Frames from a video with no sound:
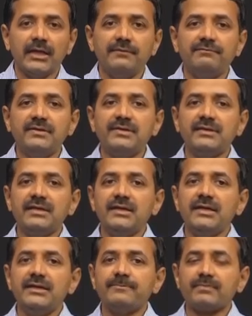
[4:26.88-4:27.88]
If we
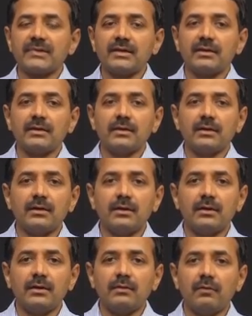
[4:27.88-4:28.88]
see
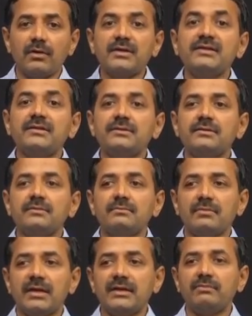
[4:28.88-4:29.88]
uh, what is
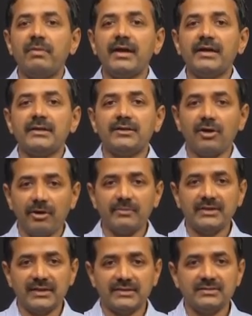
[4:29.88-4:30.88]
meant by
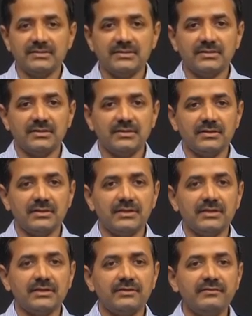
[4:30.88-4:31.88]
dominance,
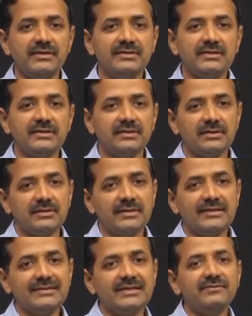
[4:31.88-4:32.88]
we
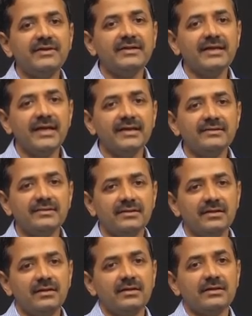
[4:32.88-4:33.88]
it is defined as
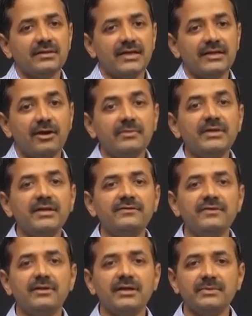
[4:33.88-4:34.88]
a dominant
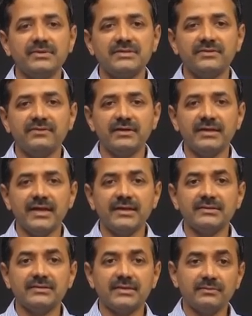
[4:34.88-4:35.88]
phenotype is defined
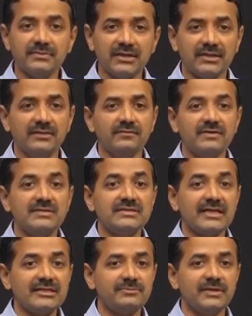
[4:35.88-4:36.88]
as something which
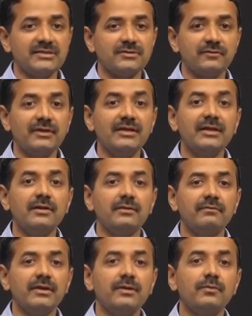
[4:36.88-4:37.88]
is expressed when
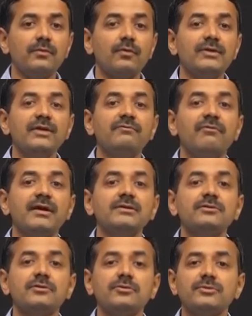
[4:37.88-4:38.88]
when only
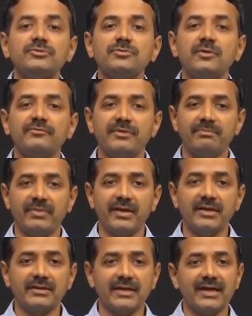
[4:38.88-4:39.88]
one chromosome of a
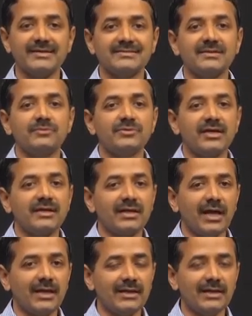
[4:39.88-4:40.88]
pair carries the mutant
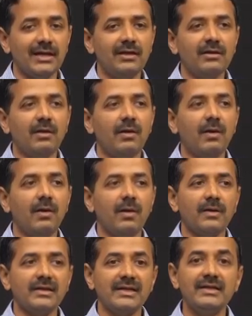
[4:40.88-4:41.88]
allele,
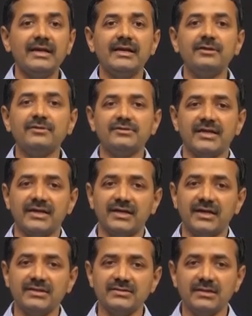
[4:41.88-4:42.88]
or in
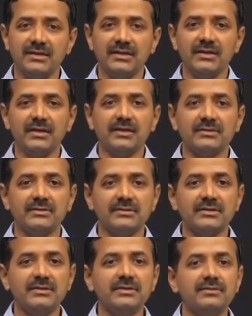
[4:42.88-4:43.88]
heterozygous
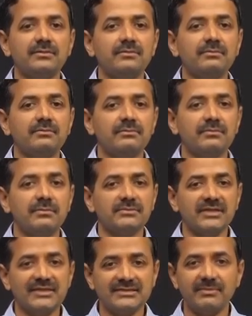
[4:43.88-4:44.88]
the
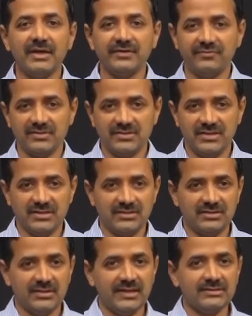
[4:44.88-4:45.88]
there is a
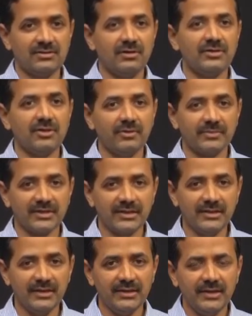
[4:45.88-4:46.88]
manifestation, that is called
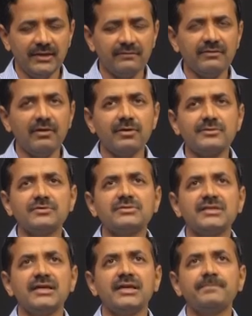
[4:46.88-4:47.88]
dominant. We also
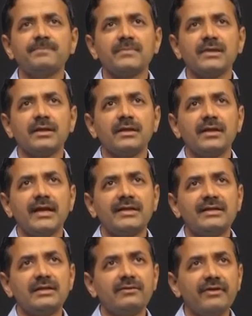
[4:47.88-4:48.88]
say
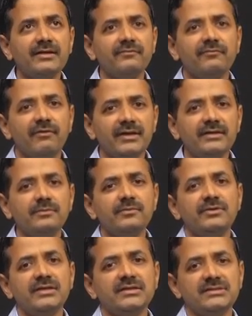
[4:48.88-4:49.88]
it, when one
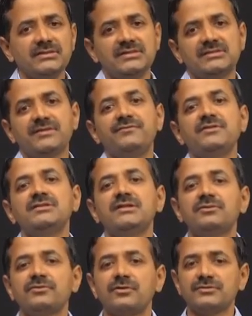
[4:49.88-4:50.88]
mutation is
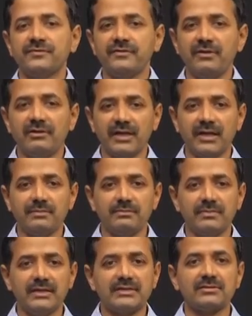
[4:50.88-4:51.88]
sufficient to cause the phenotype,
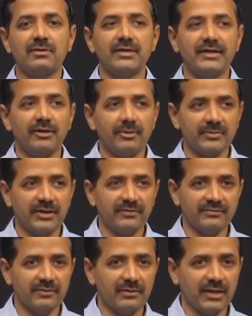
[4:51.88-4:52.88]
it is called a dominant
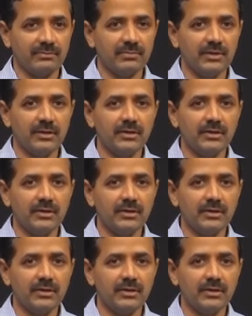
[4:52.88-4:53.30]
phenotype.